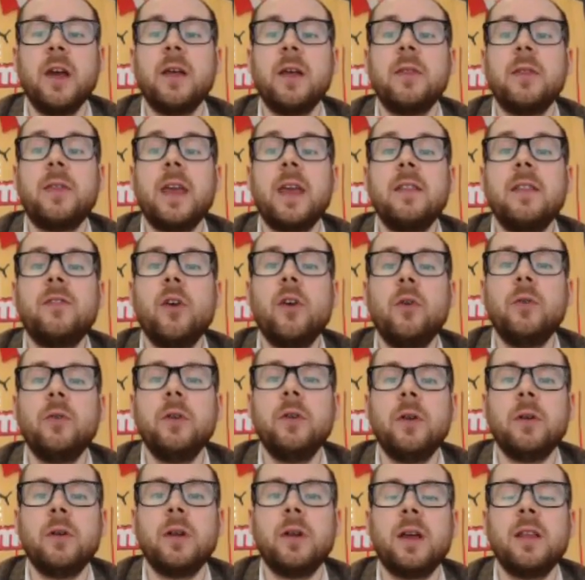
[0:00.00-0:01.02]
They don't
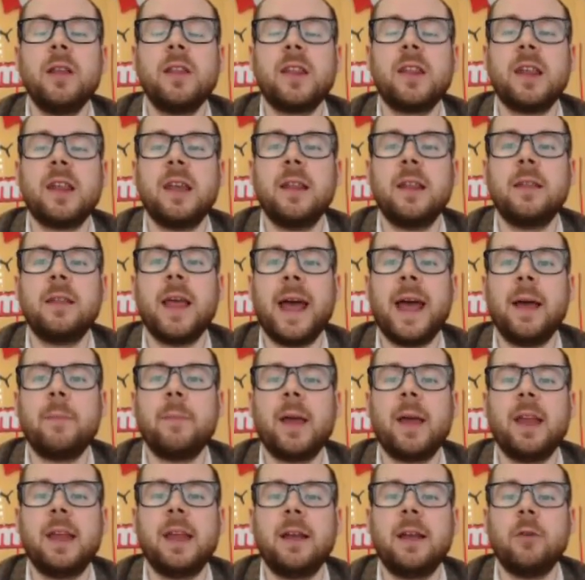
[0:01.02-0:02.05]
concede that
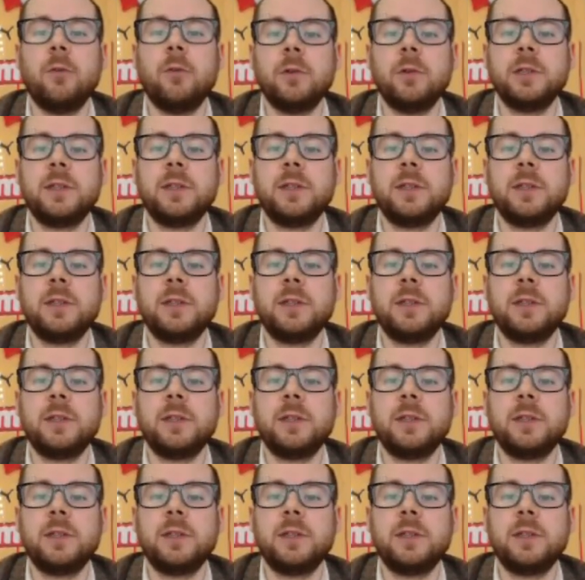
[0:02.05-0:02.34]
many goals